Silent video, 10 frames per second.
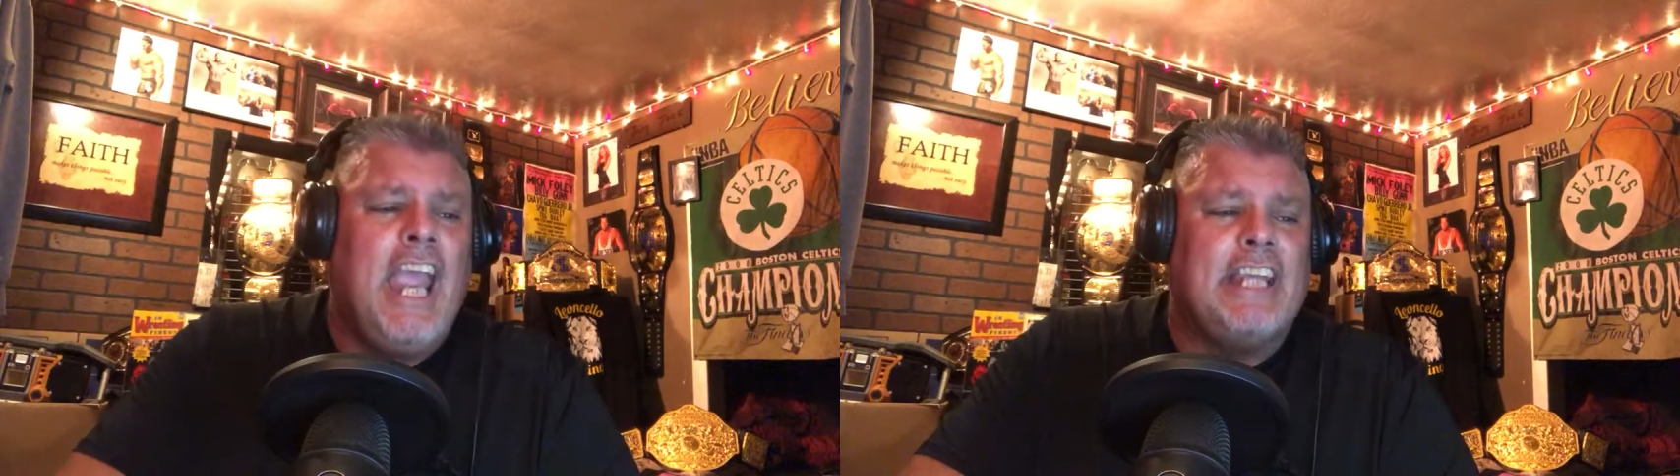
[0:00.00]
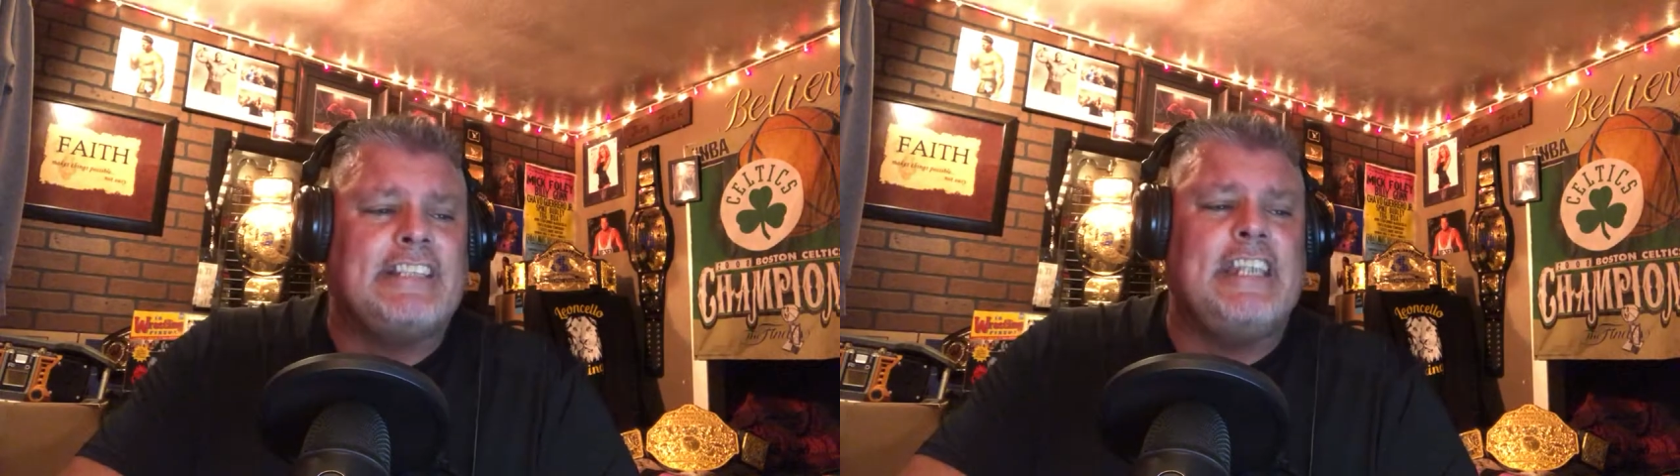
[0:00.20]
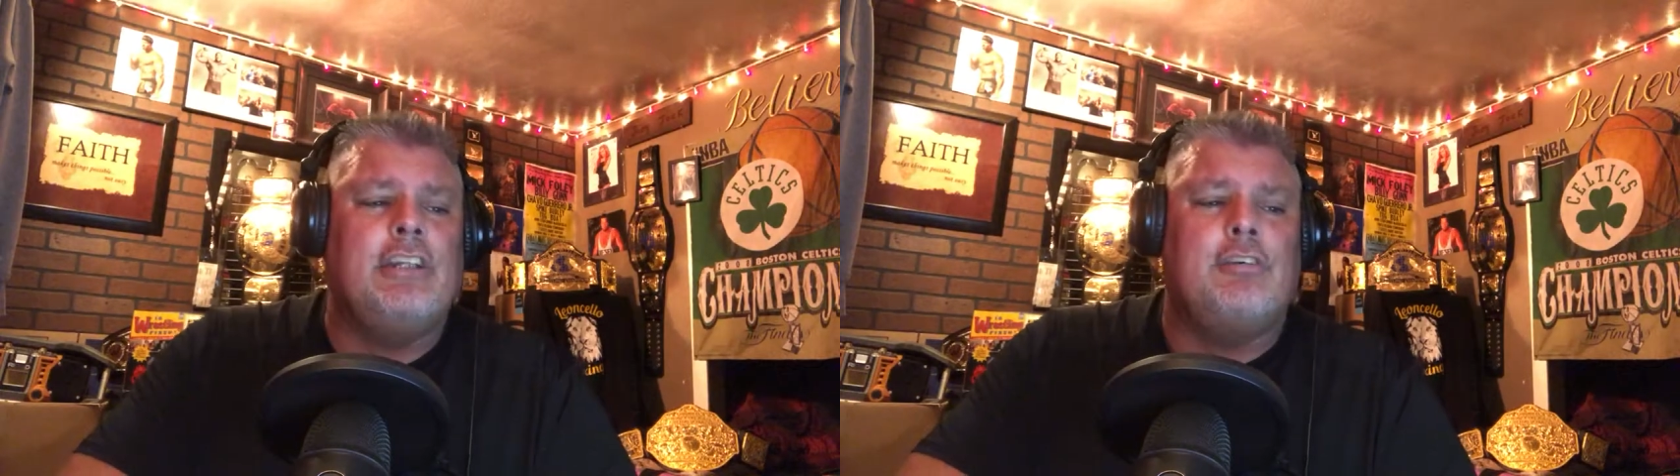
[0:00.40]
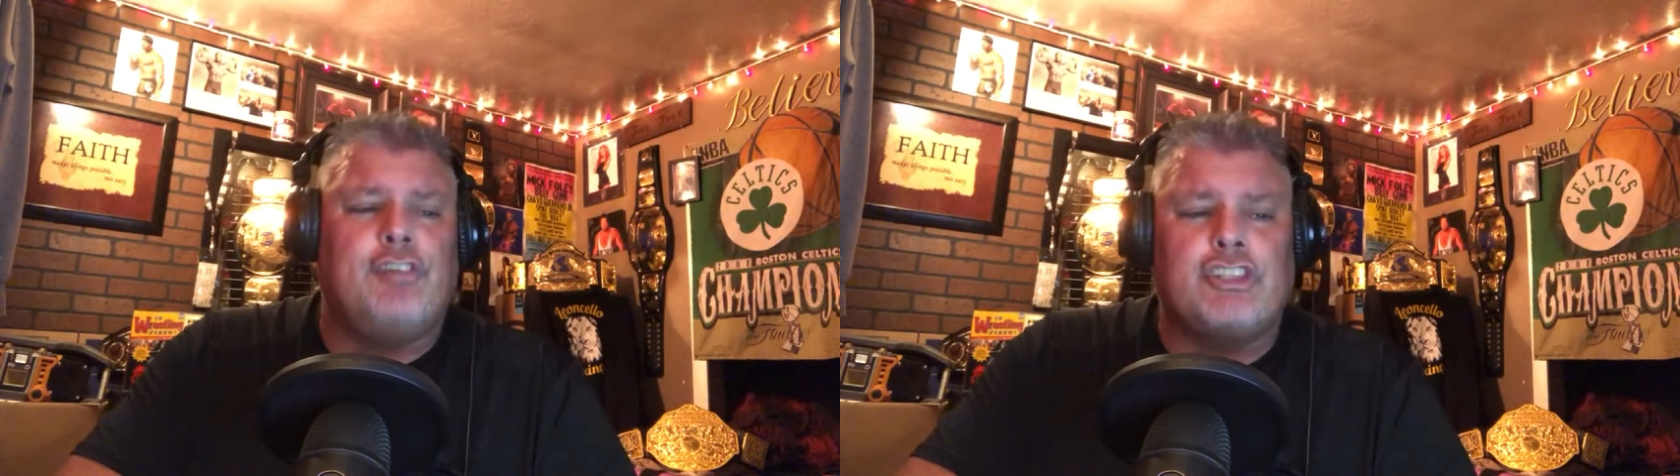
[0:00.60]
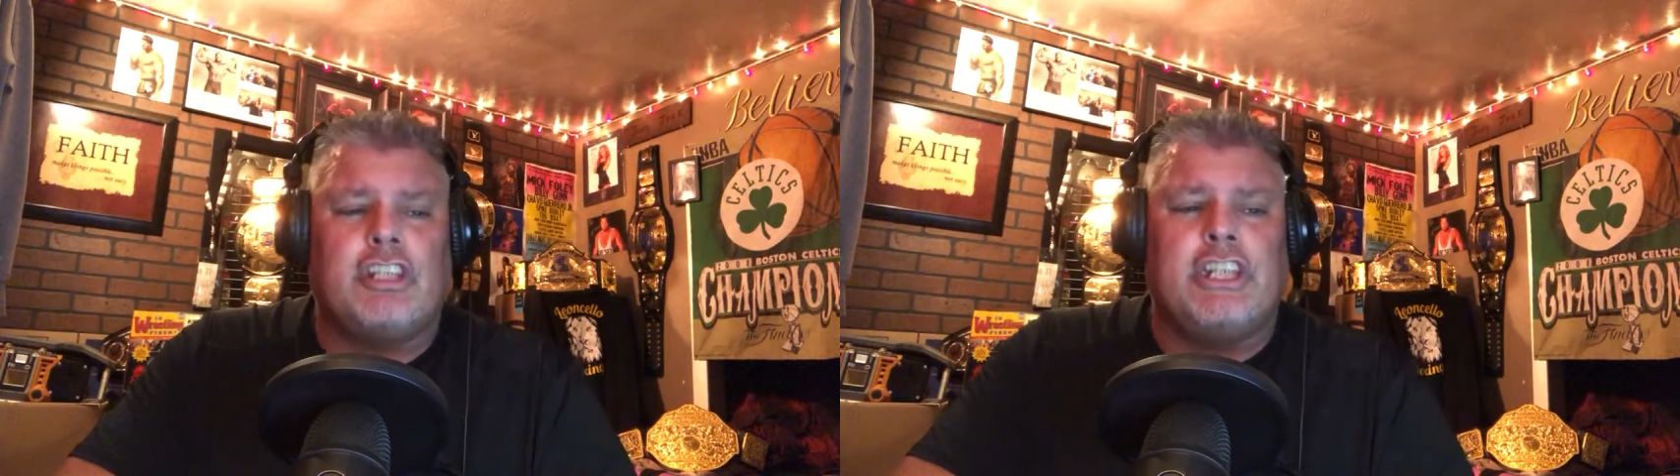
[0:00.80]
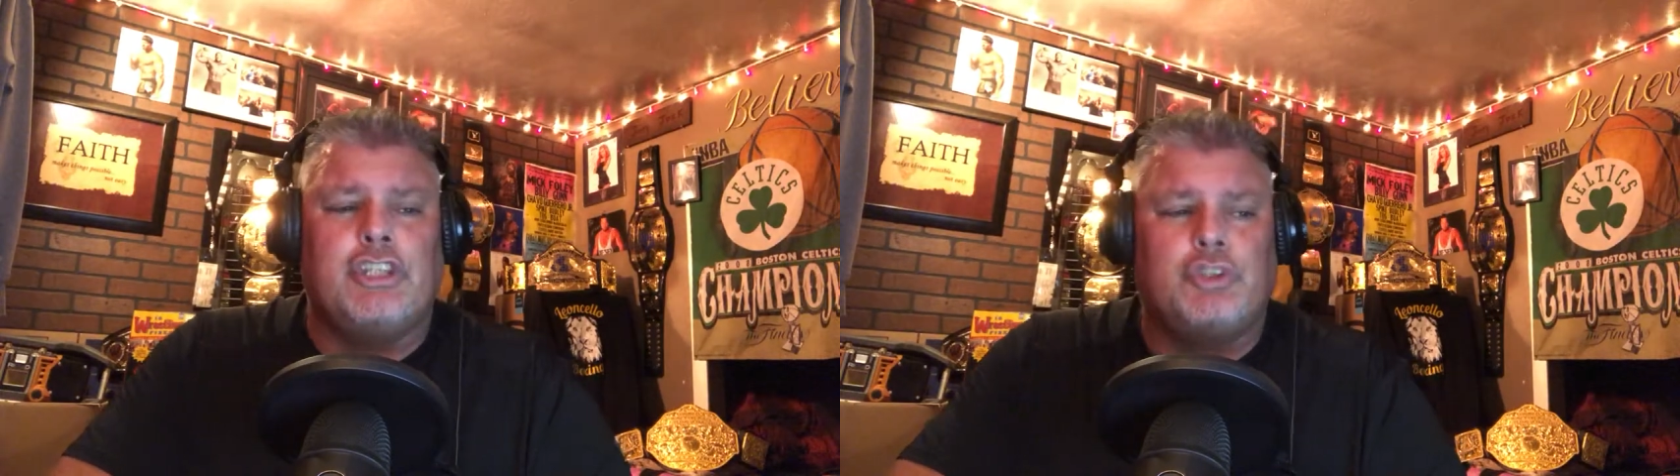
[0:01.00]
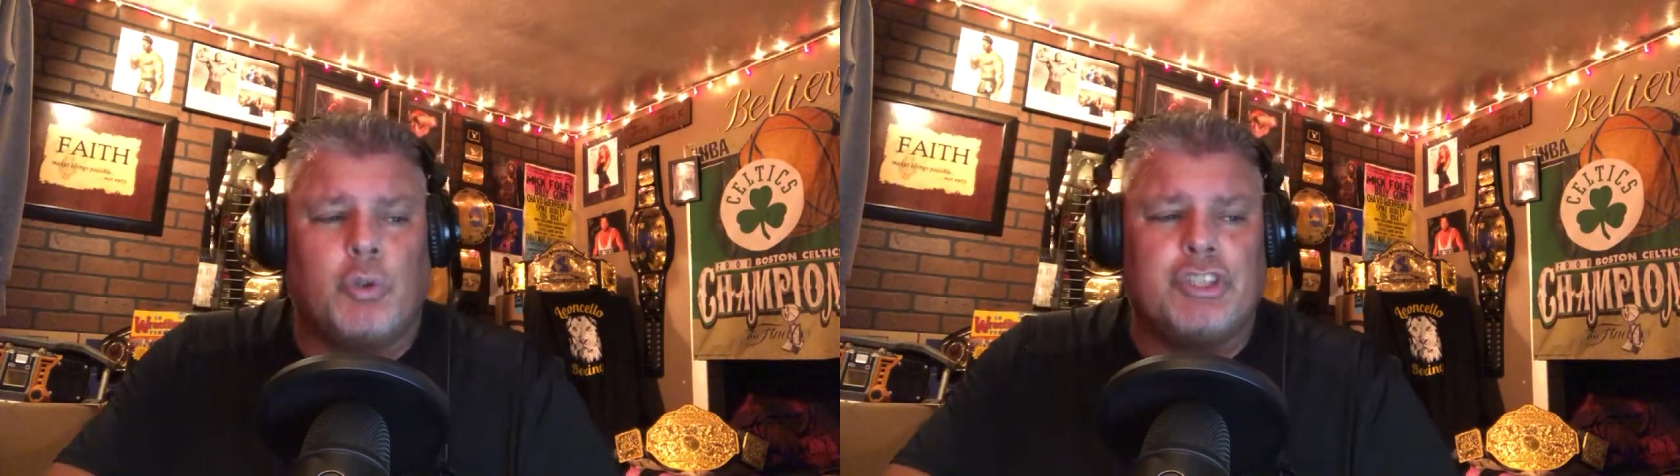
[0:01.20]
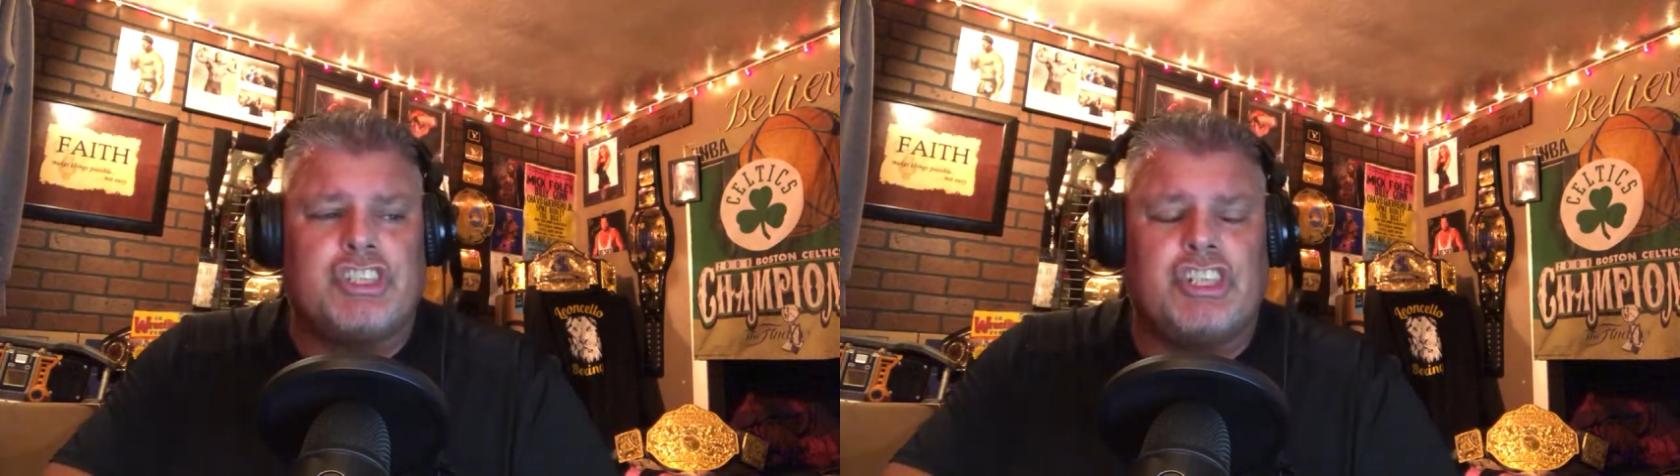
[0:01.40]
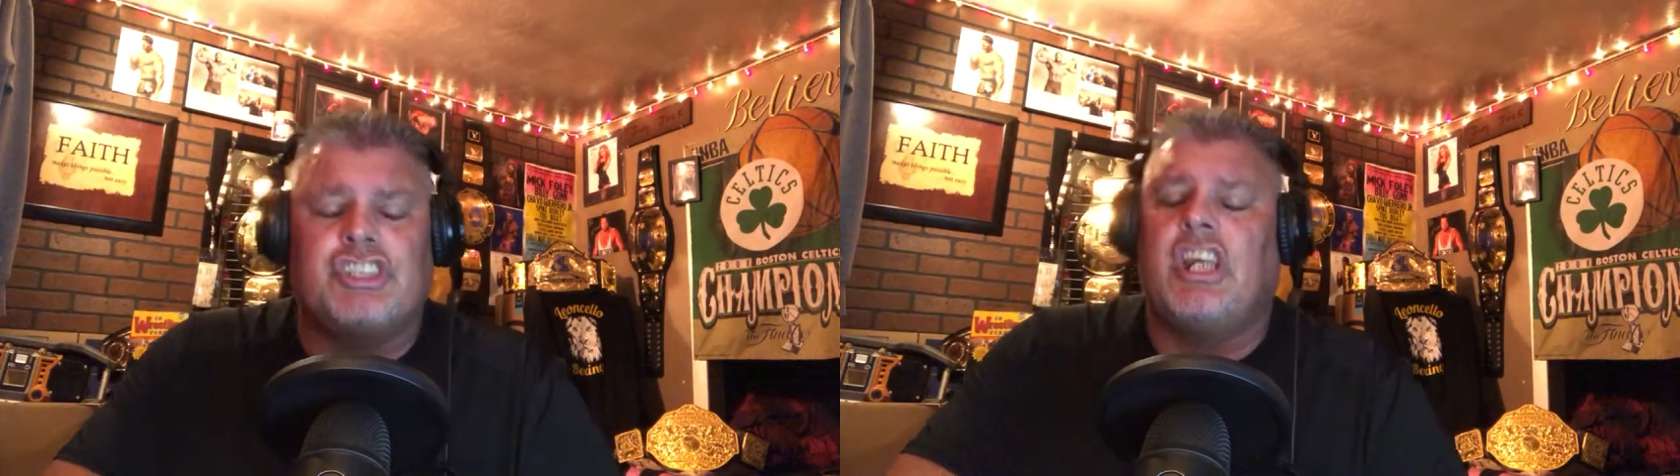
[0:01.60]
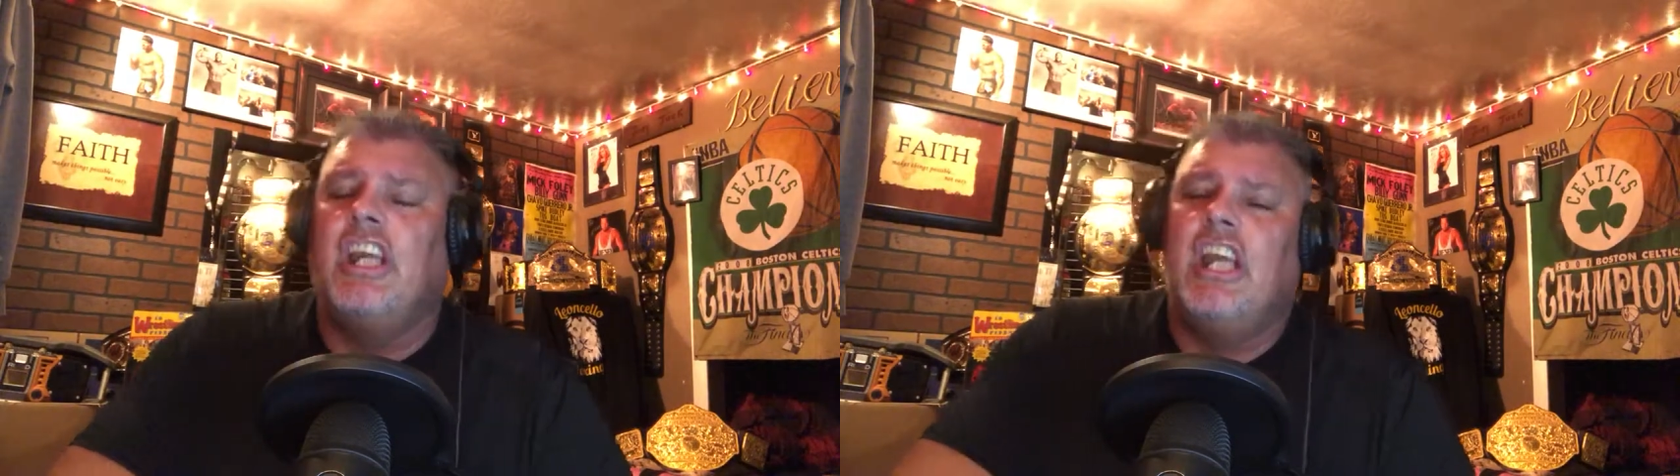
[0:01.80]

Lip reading: as he officially endorses